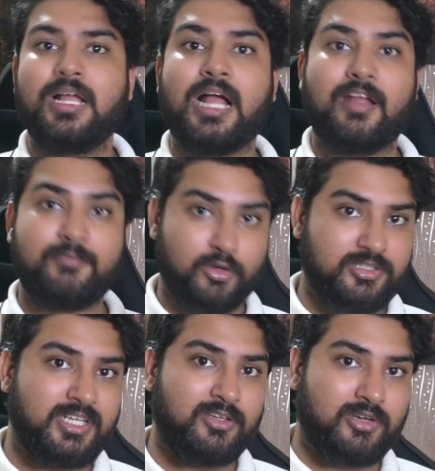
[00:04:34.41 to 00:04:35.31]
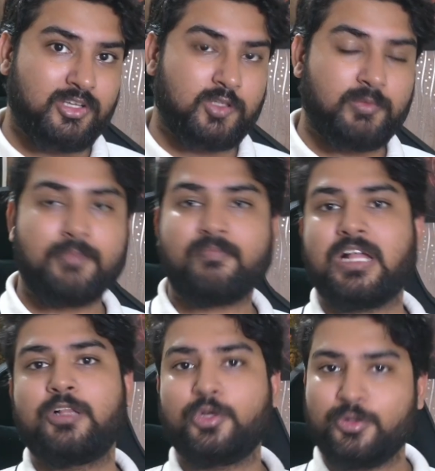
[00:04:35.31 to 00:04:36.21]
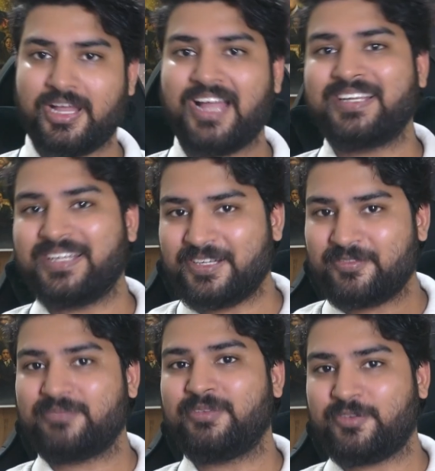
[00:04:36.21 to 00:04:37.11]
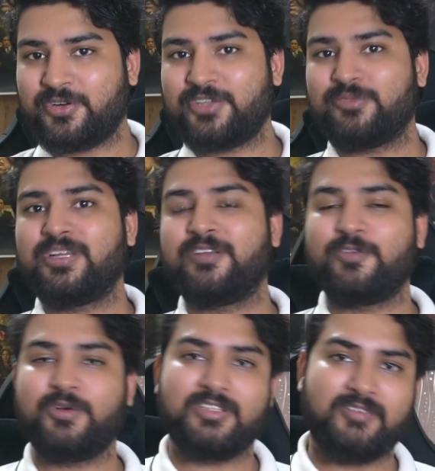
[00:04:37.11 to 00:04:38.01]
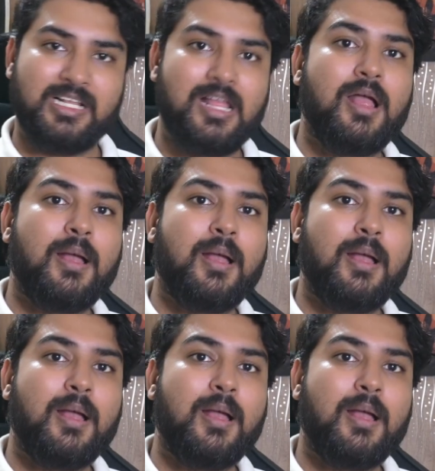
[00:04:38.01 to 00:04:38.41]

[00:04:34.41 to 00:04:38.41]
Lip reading: I have not seen your resume, although you can connect with me for resume review as well.